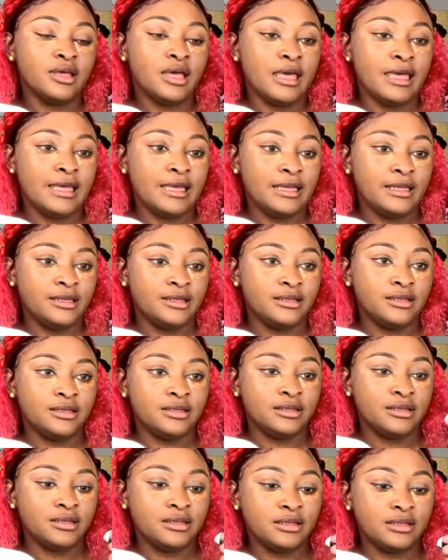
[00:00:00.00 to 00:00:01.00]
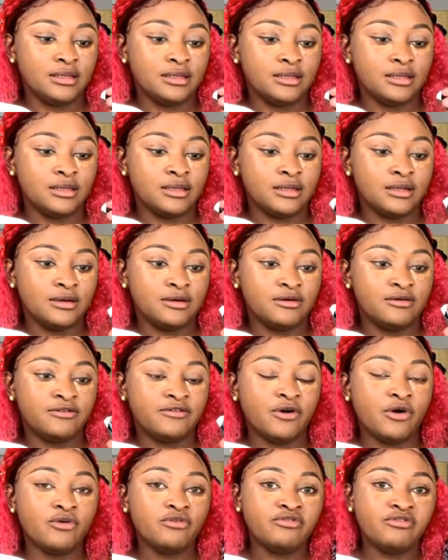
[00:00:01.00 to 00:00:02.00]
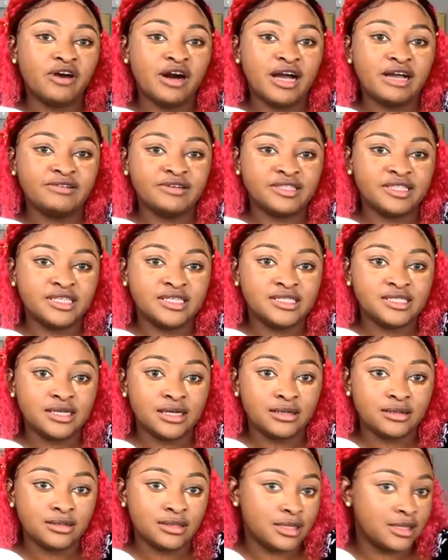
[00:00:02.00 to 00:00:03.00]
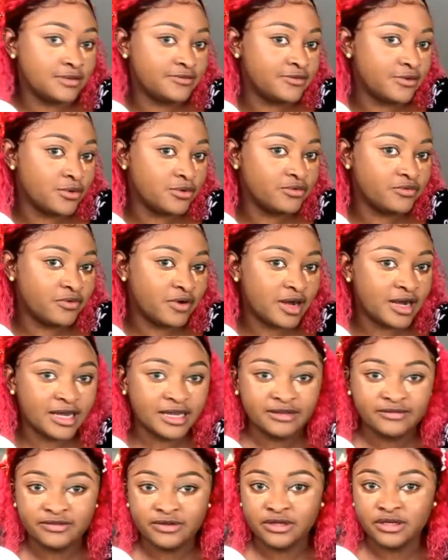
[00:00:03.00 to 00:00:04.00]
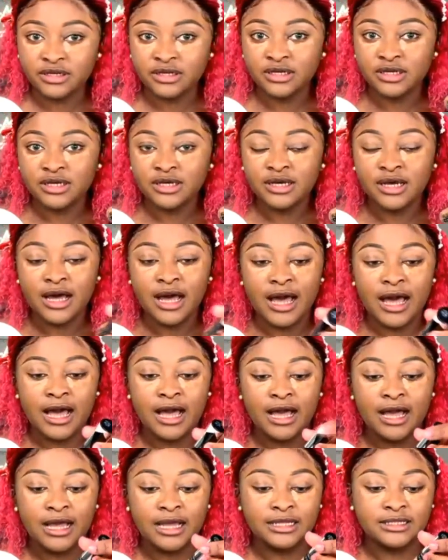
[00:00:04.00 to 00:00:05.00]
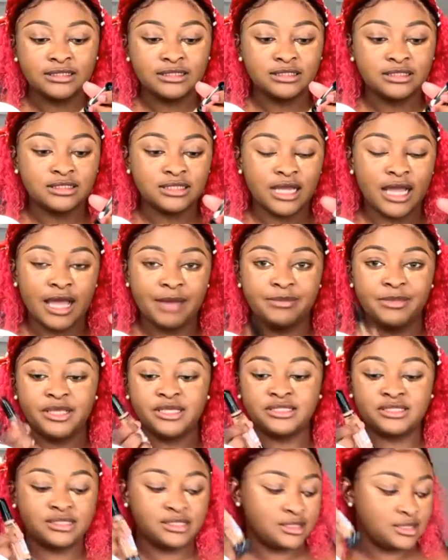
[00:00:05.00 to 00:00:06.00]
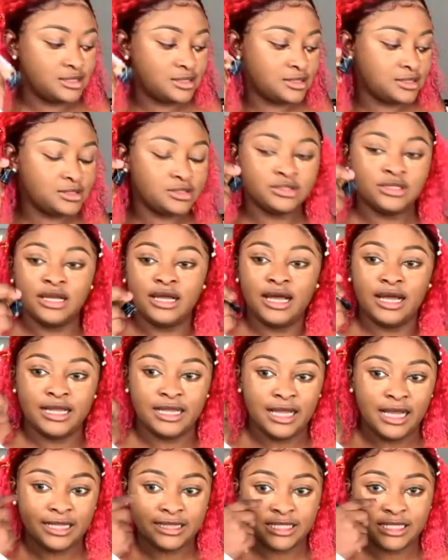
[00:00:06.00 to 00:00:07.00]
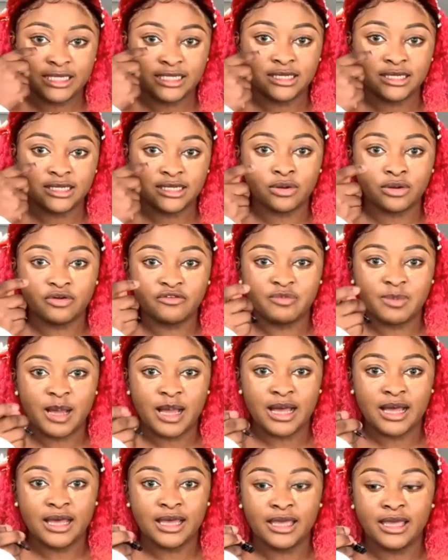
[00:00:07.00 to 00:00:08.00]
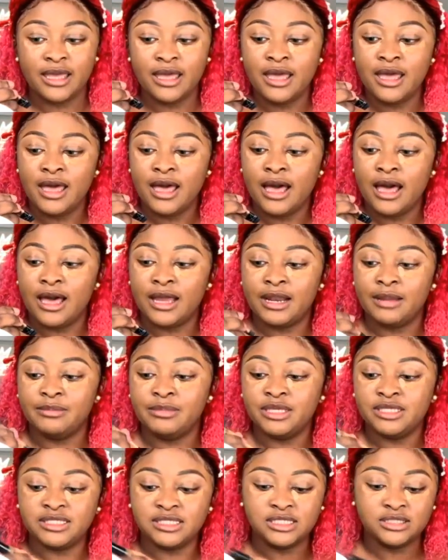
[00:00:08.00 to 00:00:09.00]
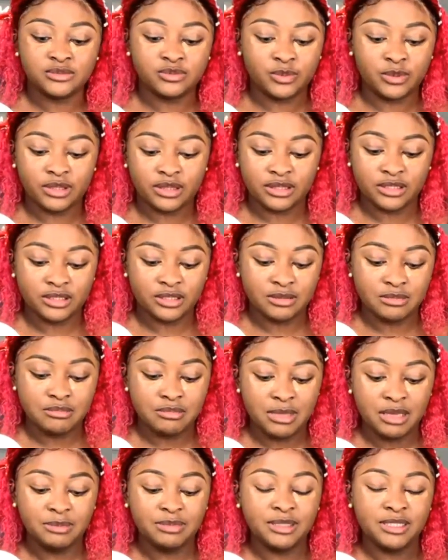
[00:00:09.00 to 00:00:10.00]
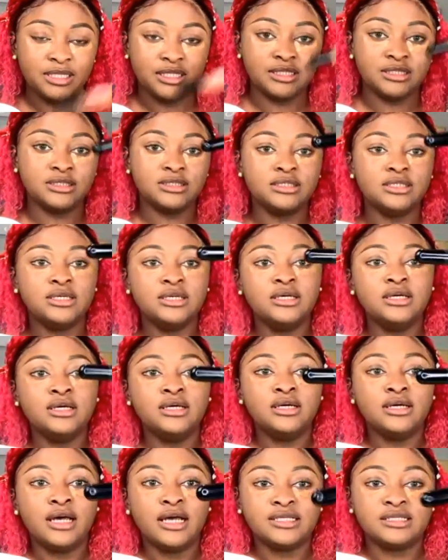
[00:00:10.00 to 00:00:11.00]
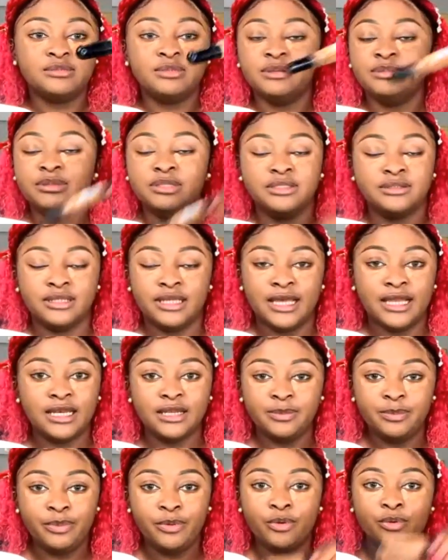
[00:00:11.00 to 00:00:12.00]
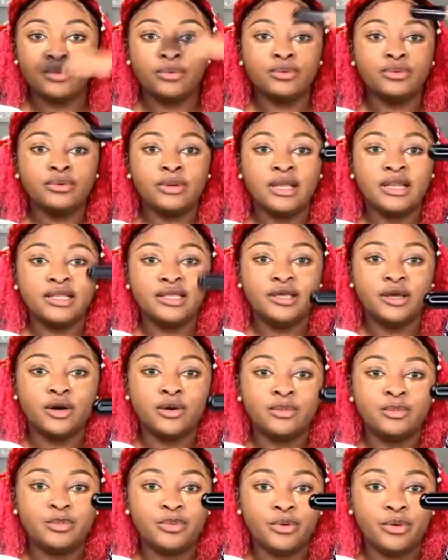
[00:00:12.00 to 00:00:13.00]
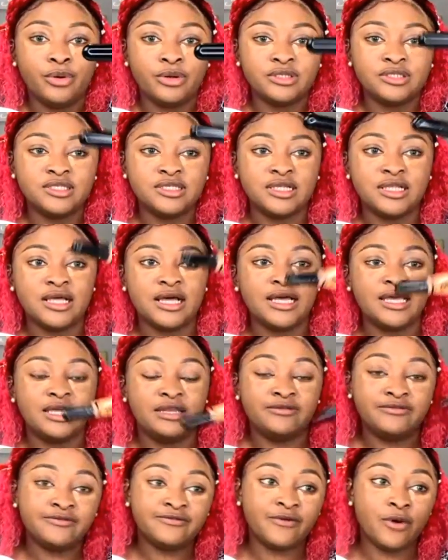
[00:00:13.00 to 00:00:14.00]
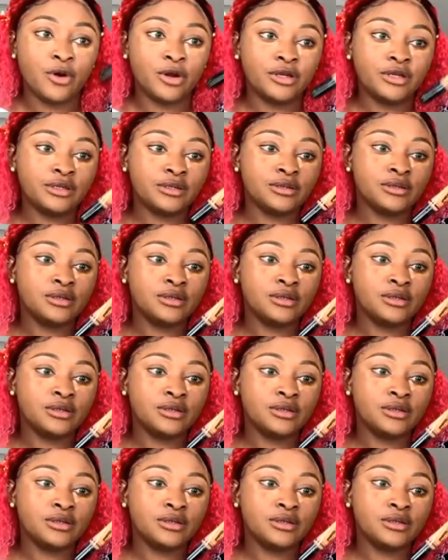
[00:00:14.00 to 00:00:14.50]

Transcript: in 405. I think it's kind of like 405. And I mixed it at the inner corner of my eye. And I'm mixing it with the Maybelline, I say Maybelline, LA Girl Pro Concealer in Fawn.